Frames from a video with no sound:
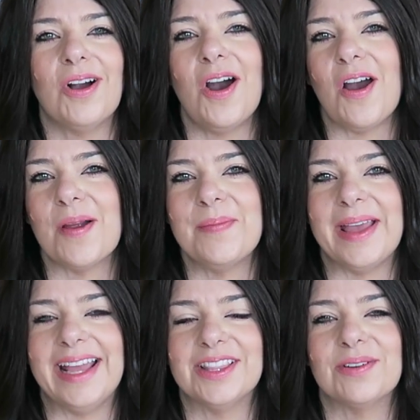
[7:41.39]

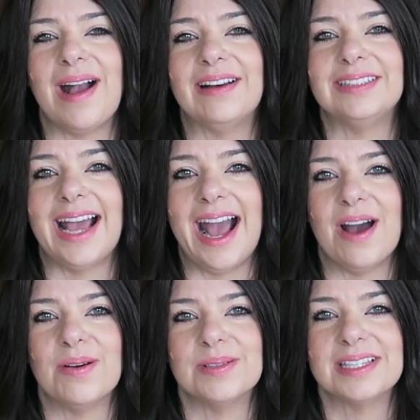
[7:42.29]
carpet throughout the
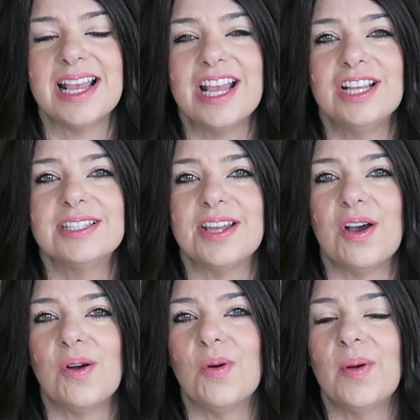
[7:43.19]
house.
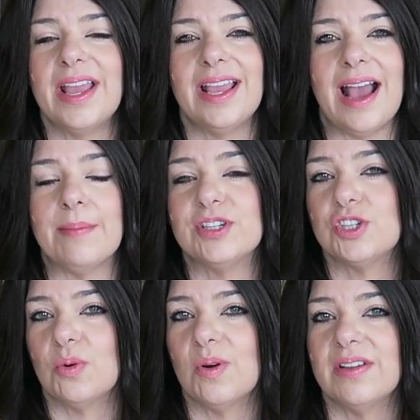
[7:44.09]
So I'm
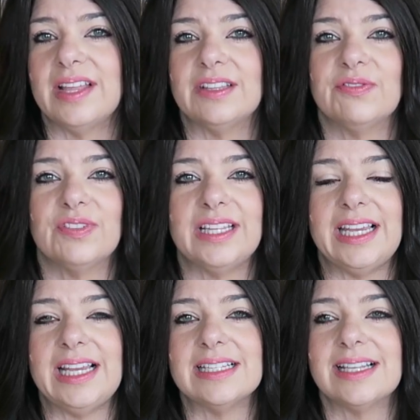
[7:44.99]
sure that the
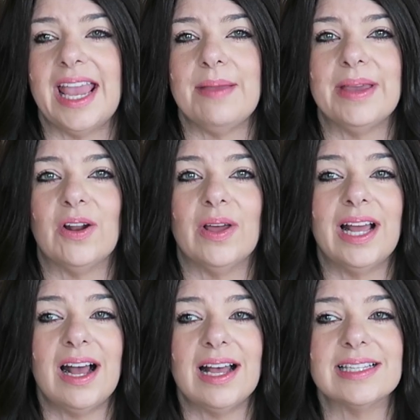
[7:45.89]
fleas came in on
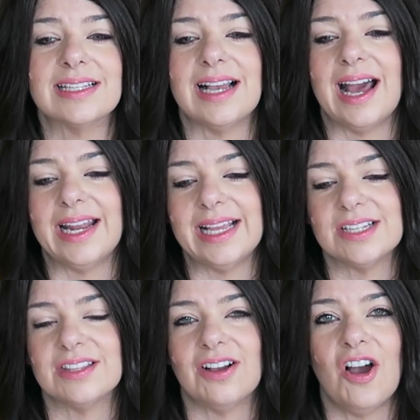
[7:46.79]
us, got
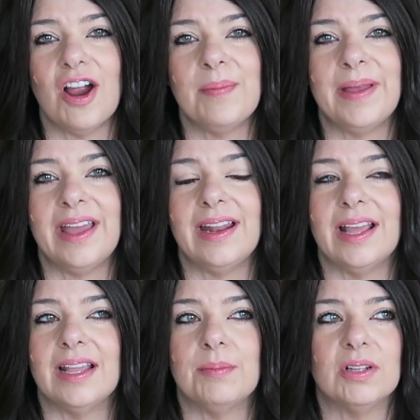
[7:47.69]
into the carpet
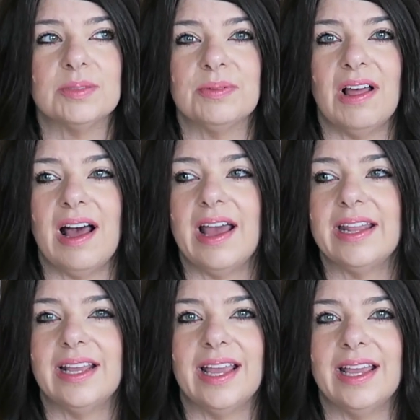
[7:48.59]
and
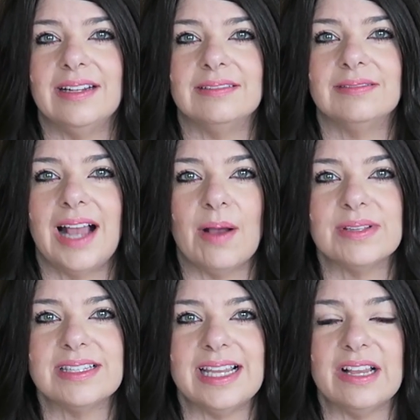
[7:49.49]
multiplied, and I
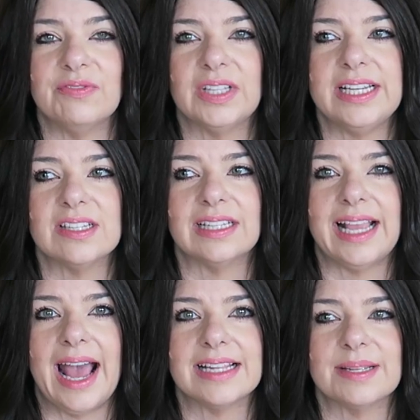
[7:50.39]
was seeing fleas on the
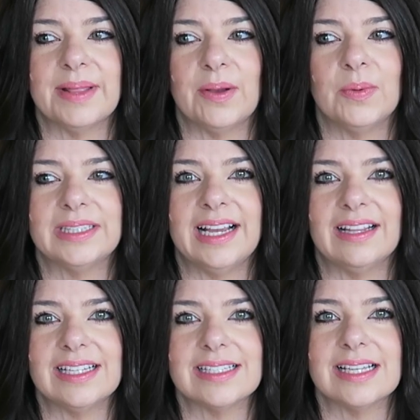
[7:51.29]
cats. I'm like, what the
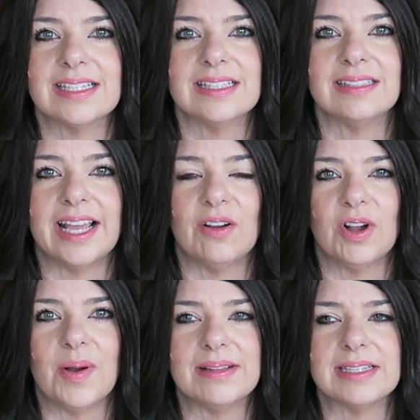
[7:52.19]
hell is this? They don't
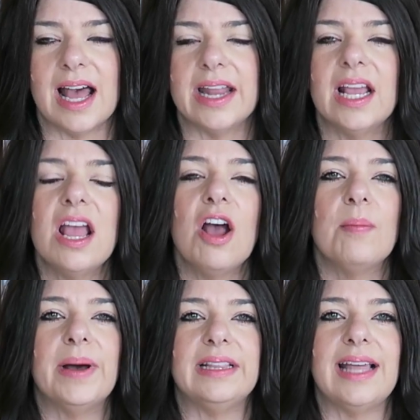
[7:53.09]
go outside.
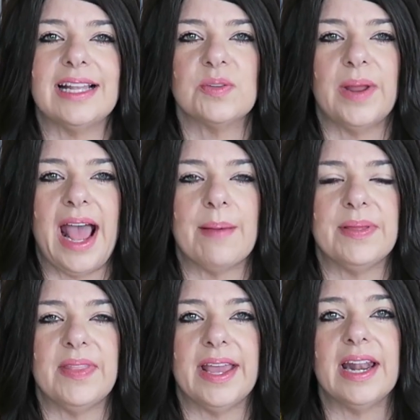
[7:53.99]
But that's what
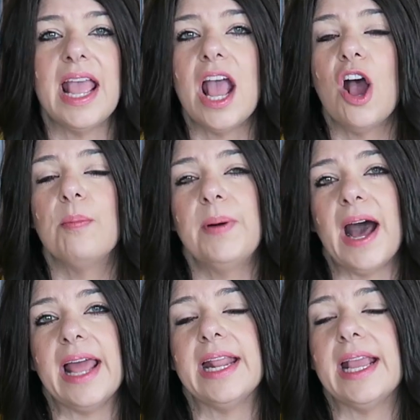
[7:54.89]
happened then.
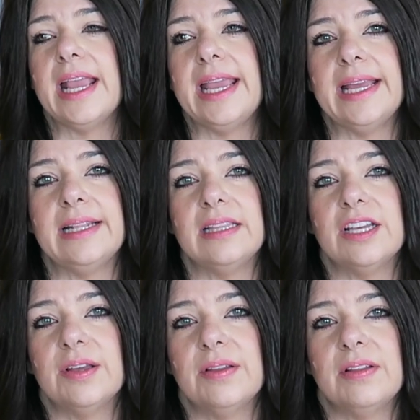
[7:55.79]
But in
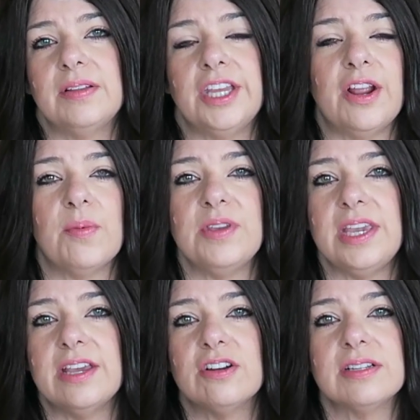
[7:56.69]
the
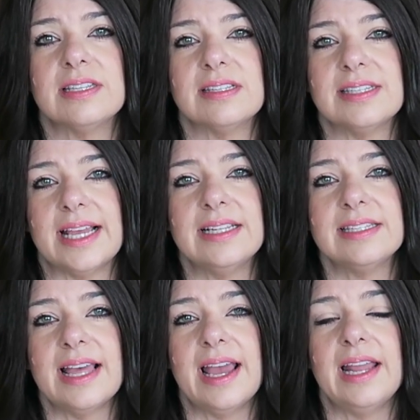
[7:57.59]
years
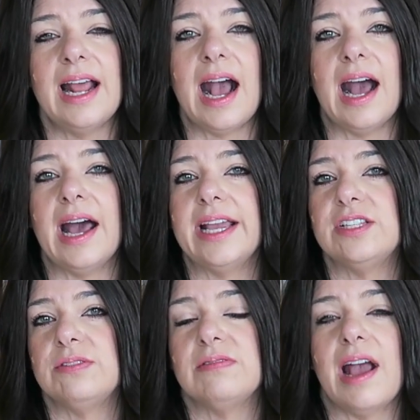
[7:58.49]
since then, I
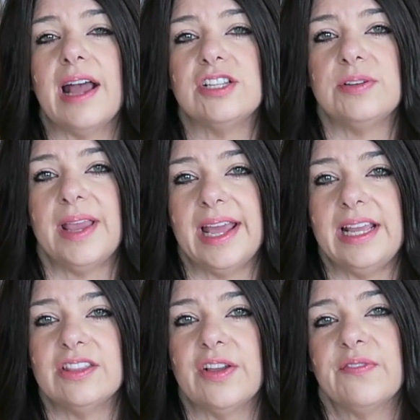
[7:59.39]
do not do
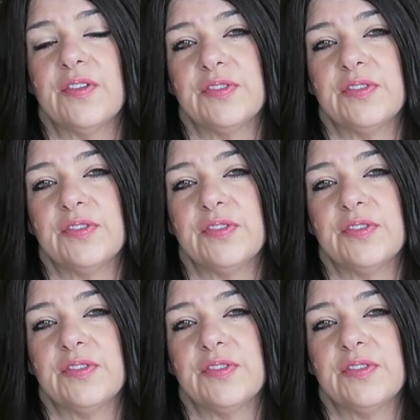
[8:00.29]
anything for